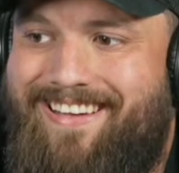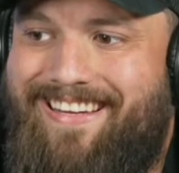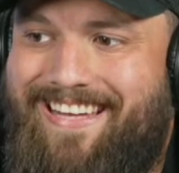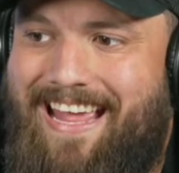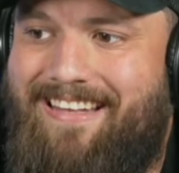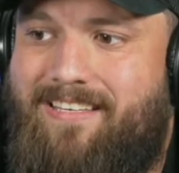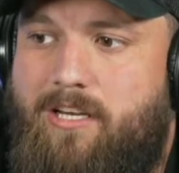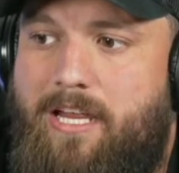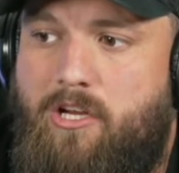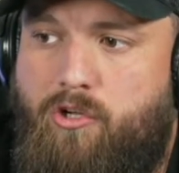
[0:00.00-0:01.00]
against
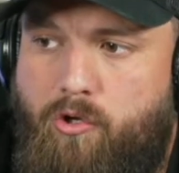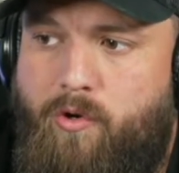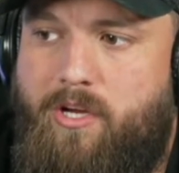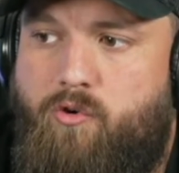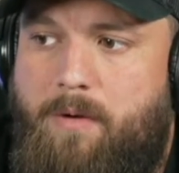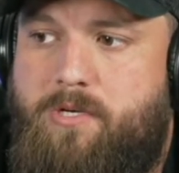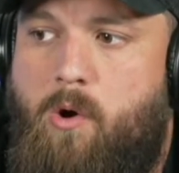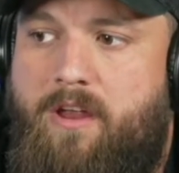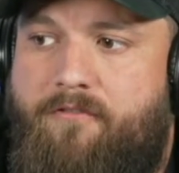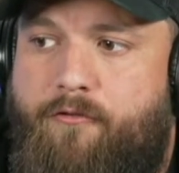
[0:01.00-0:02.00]
including crypto
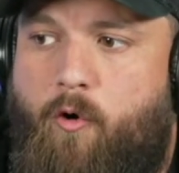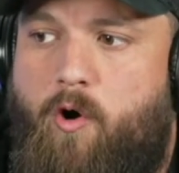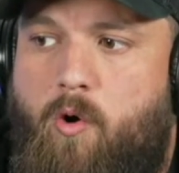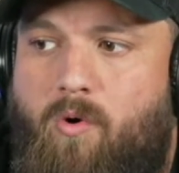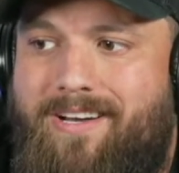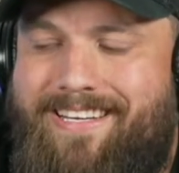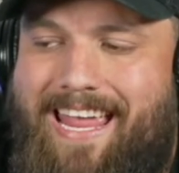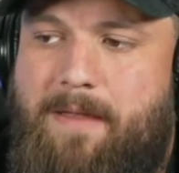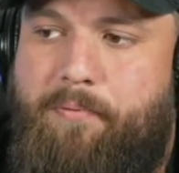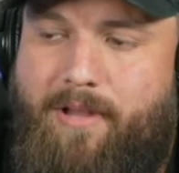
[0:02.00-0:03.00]
in
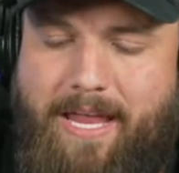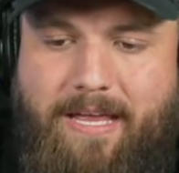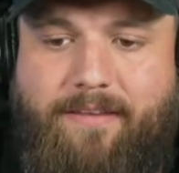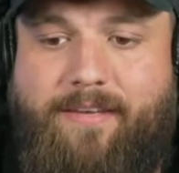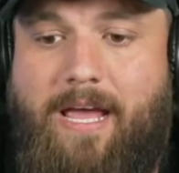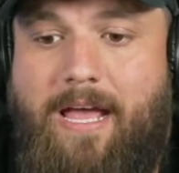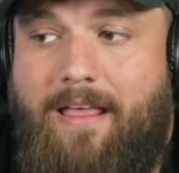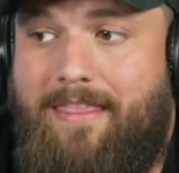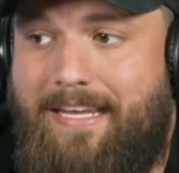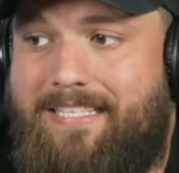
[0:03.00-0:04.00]
401k plans.
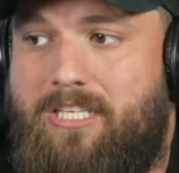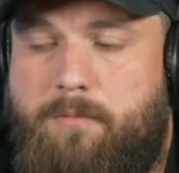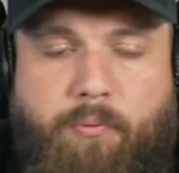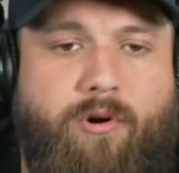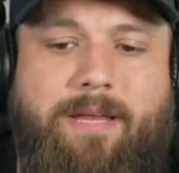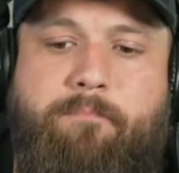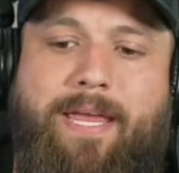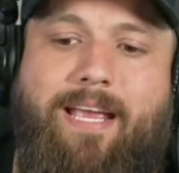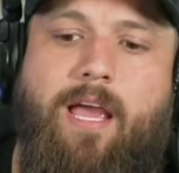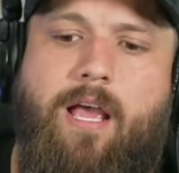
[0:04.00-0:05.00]
This is pretty
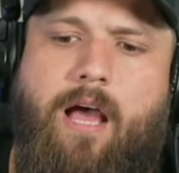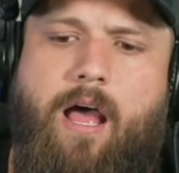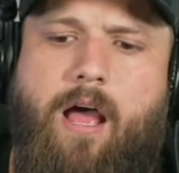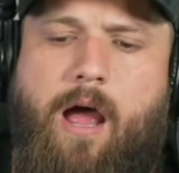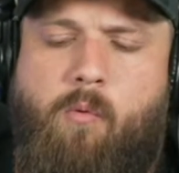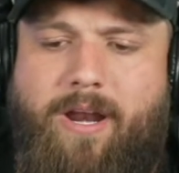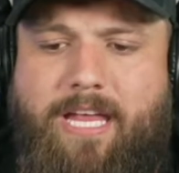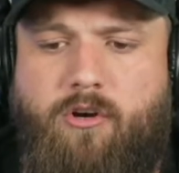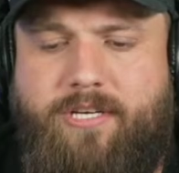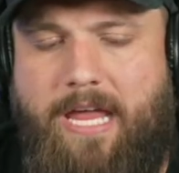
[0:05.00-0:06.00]
big. Get
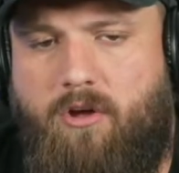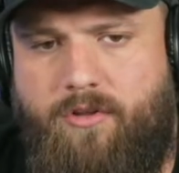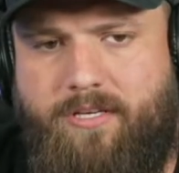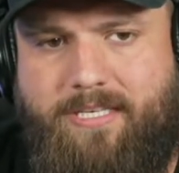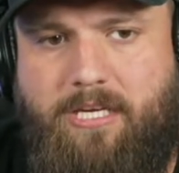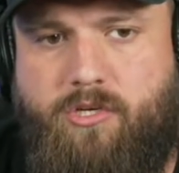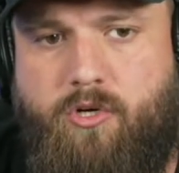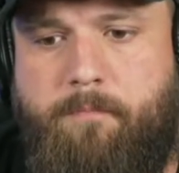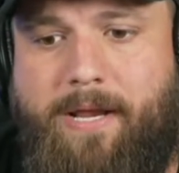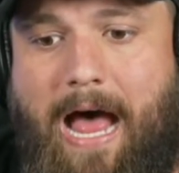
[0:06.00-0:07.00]
your take on this, Tshroom,
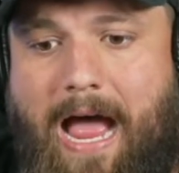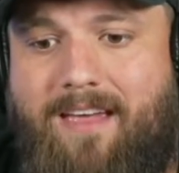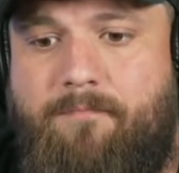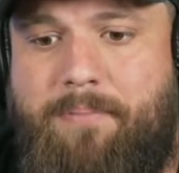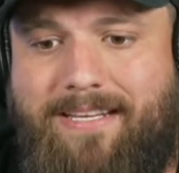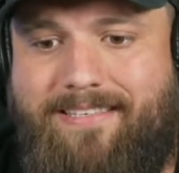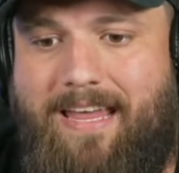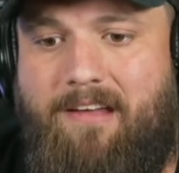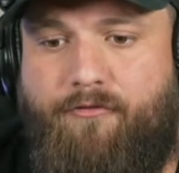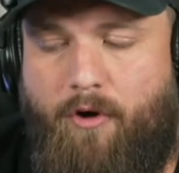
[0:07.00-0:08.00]
but I have been saying
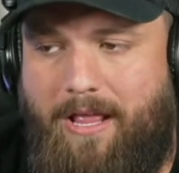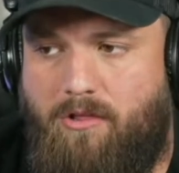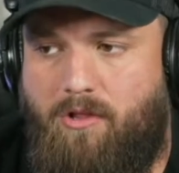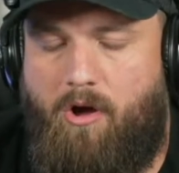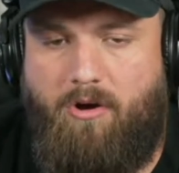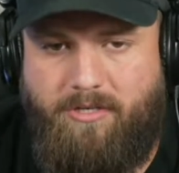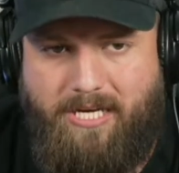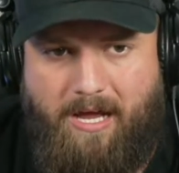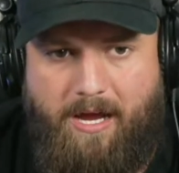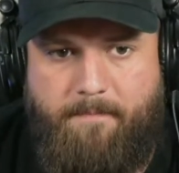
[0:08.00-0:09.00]
for a long
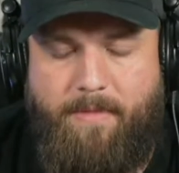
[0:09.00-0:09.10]
time,